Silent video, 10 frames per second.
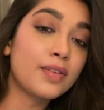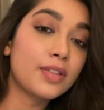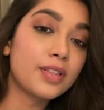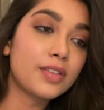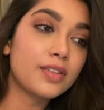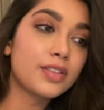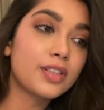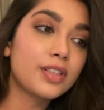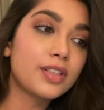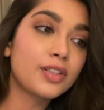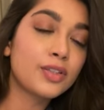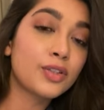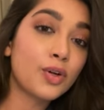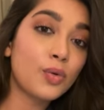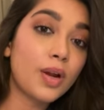haven't
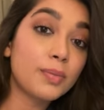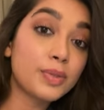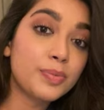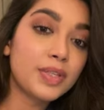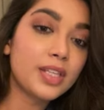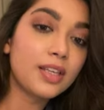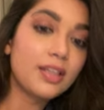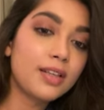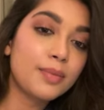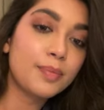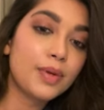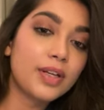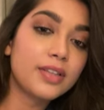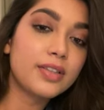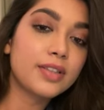grown up speaking,
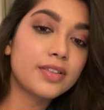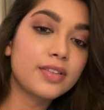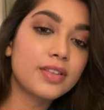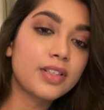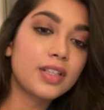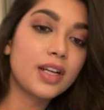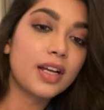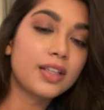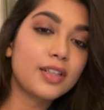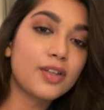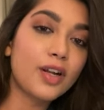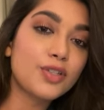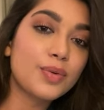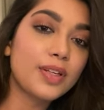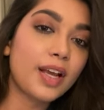but I think
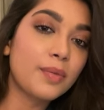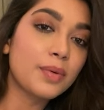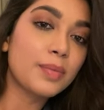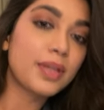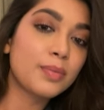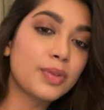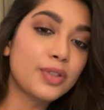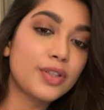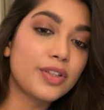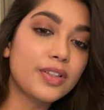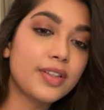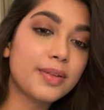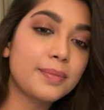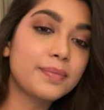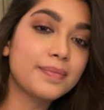gradually I will be able to learn
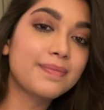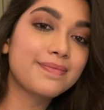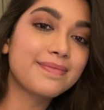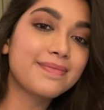them.